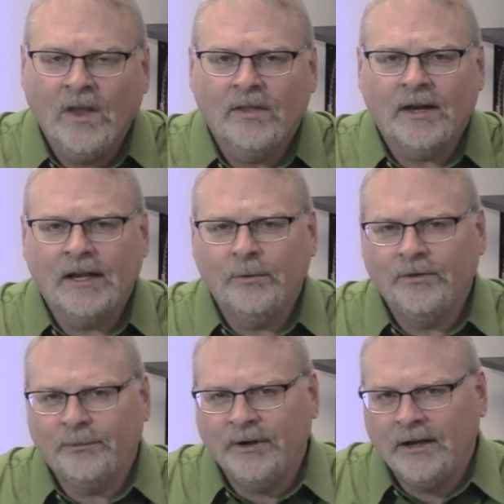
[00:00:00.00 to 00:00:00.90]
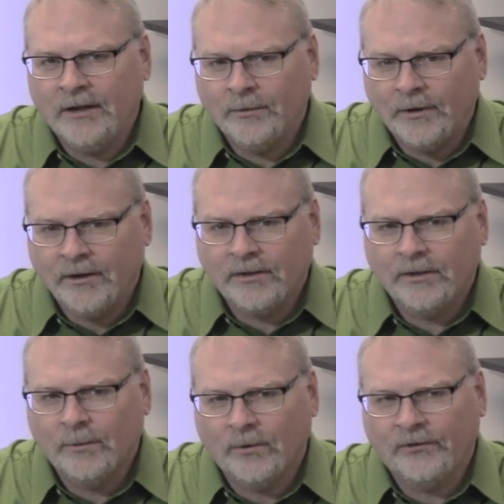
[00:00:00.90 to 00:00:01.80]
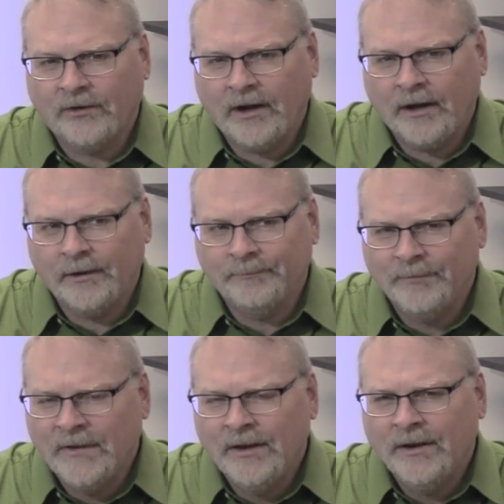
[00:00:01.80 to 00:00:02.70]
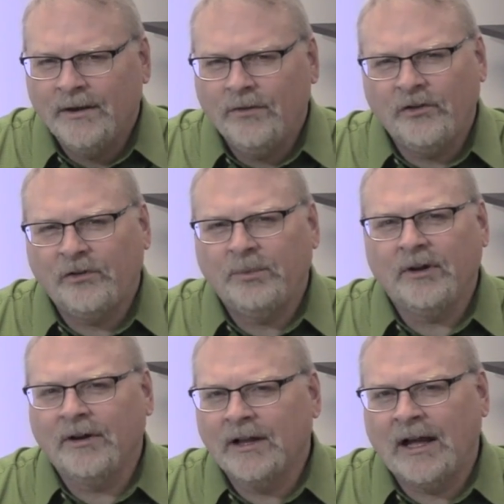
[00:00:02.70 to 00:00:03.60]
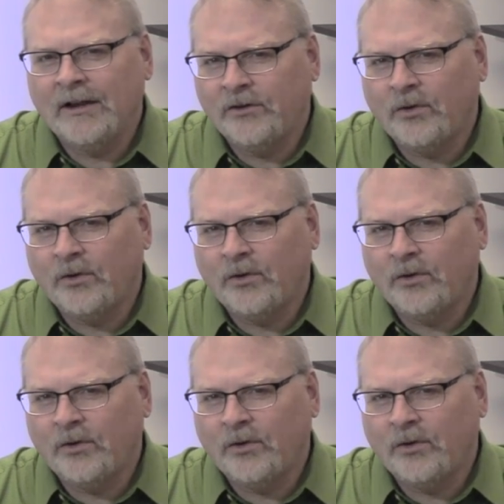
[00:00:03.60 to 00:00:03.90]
that he was meeting with were saying, the Spirit of God